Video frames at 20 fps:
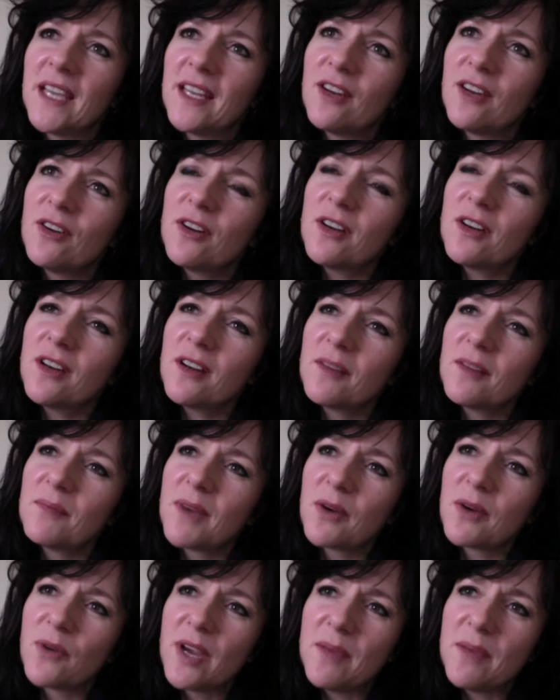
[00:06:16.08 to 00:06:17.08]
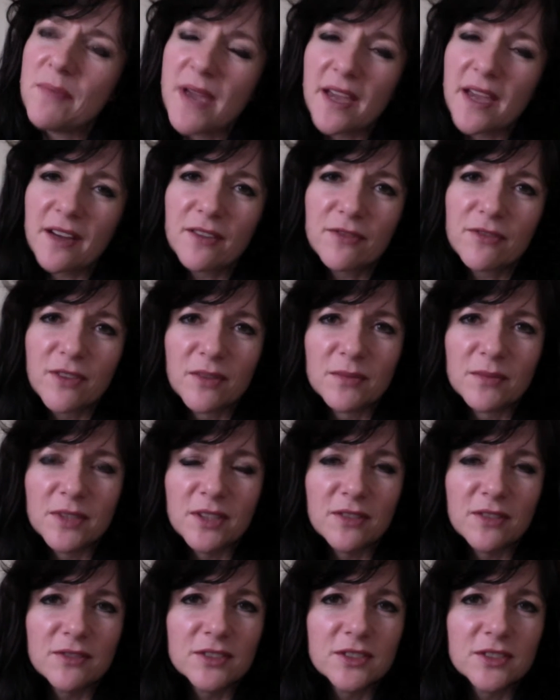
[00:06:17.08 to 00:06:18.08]
And on my way back from
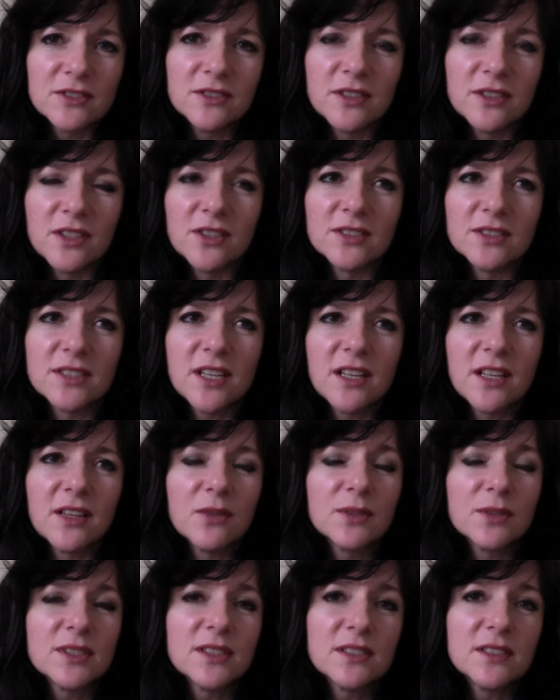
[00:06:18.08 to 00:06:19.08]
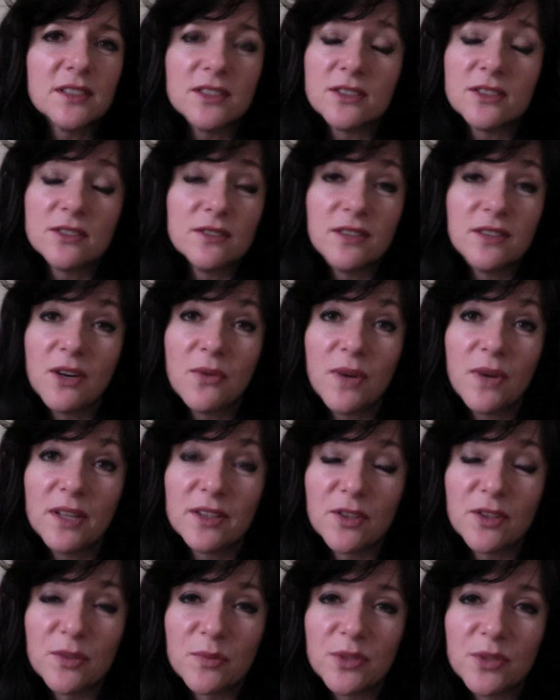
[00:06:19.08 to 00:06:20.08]
the office to the hotel, I was listening to a
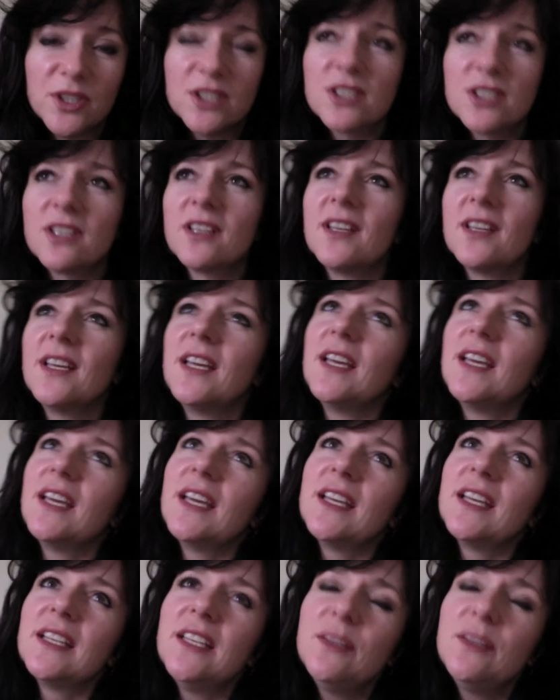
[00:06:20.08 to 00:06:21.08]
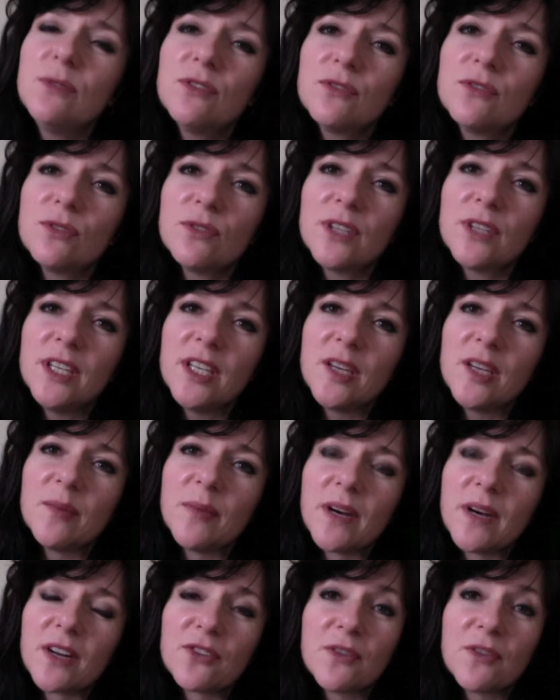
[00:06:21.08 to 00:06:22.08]
well-known preacher, and he was talking
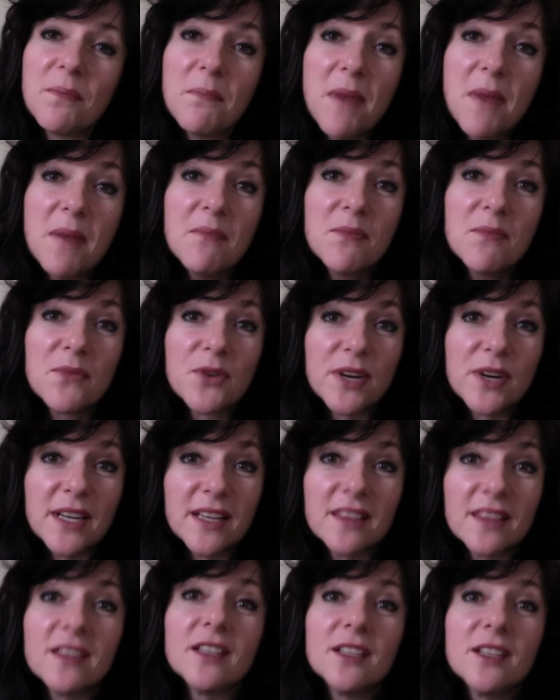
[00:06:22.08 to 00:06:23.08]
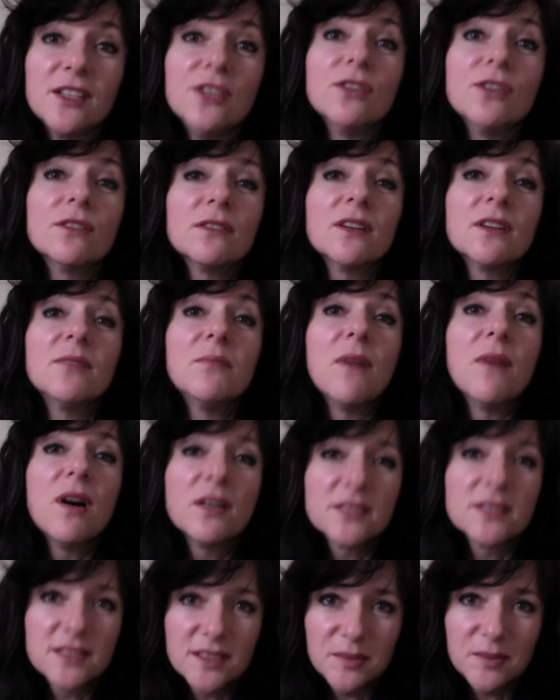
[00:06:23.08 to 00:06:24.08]
about remembering that you're a
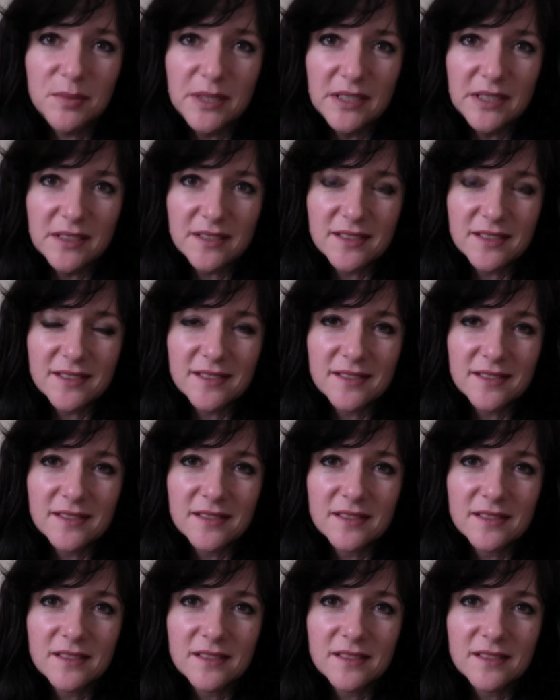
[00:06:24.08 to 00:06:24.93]
masterpiece.